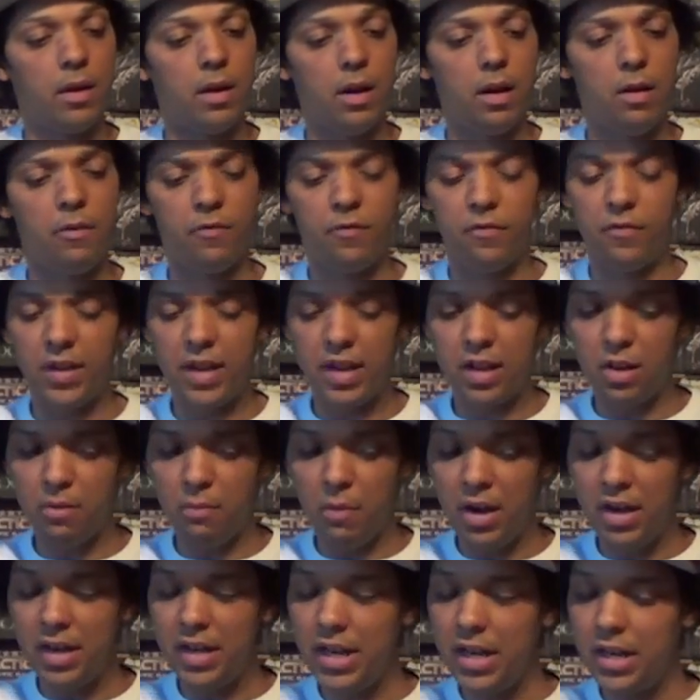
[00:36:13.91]
I think I
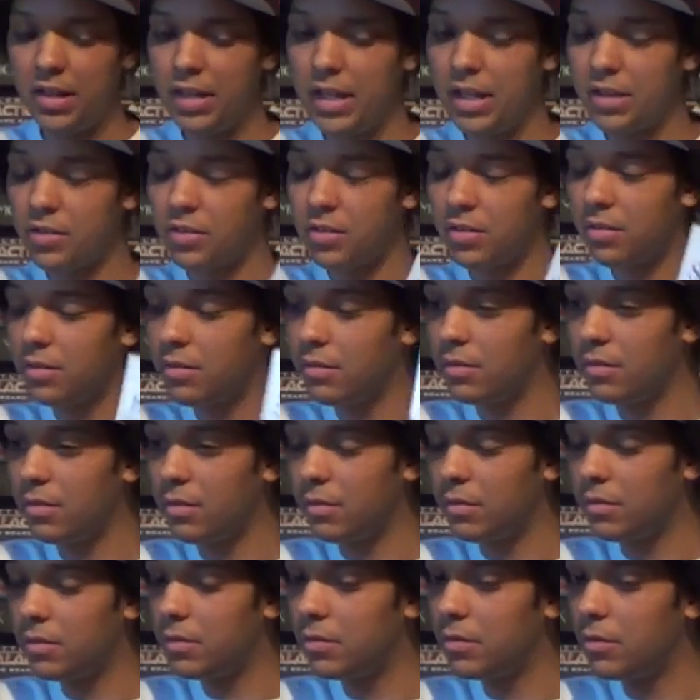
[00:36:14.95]
might need this.
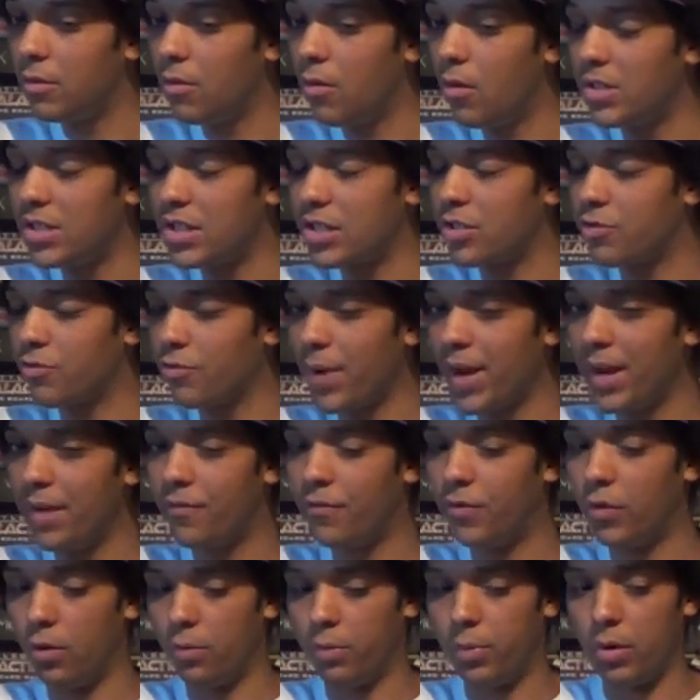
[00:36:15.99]
Or is it great
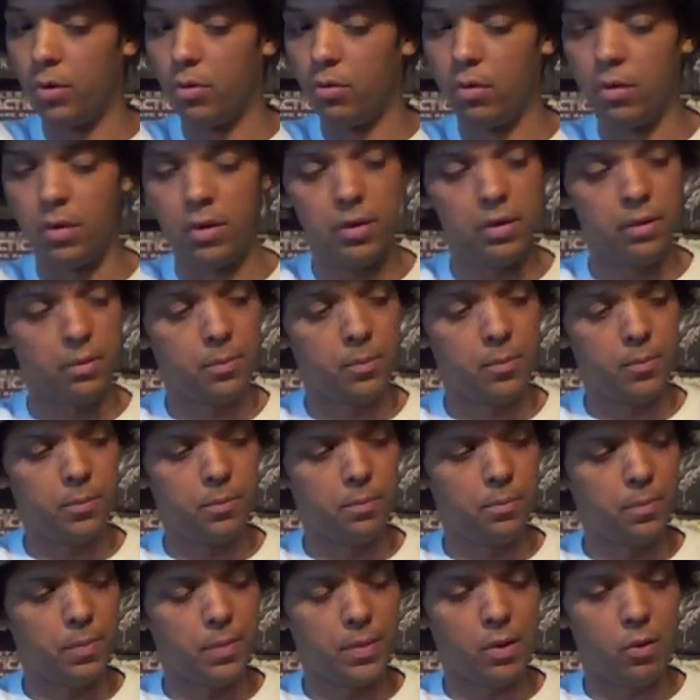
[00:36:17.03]
football?
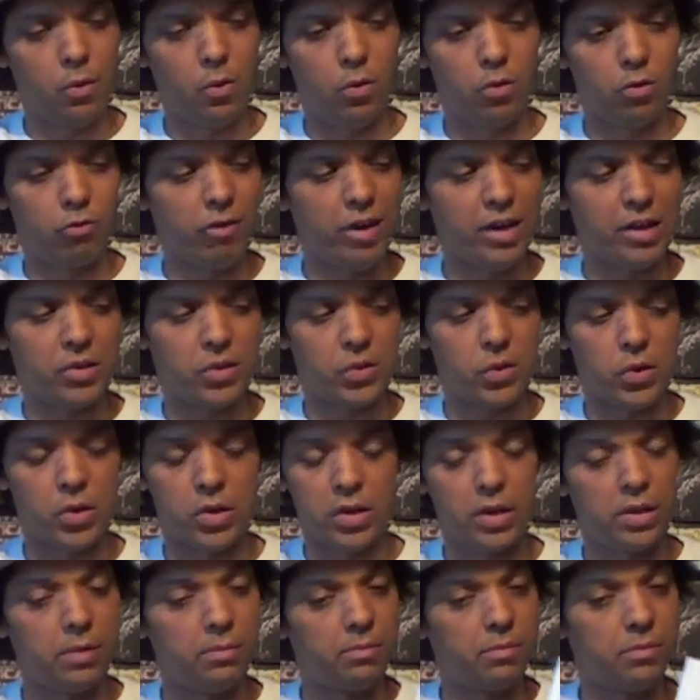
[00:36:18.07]
Or great
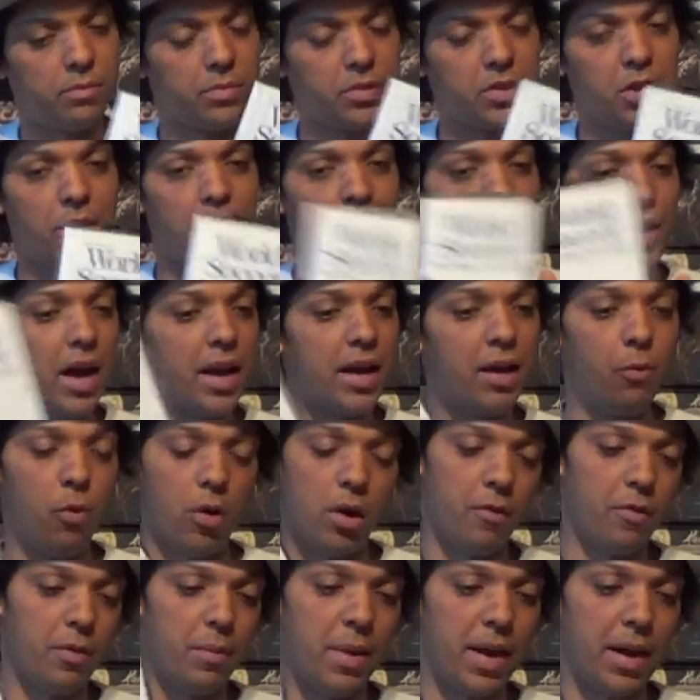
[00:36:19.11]
soccer? Something like that. I need
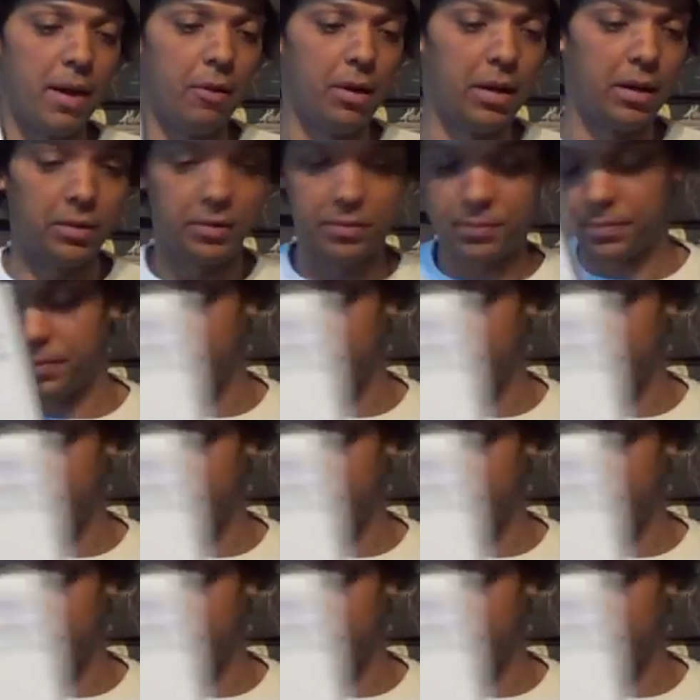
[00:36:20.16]
one of them anyway.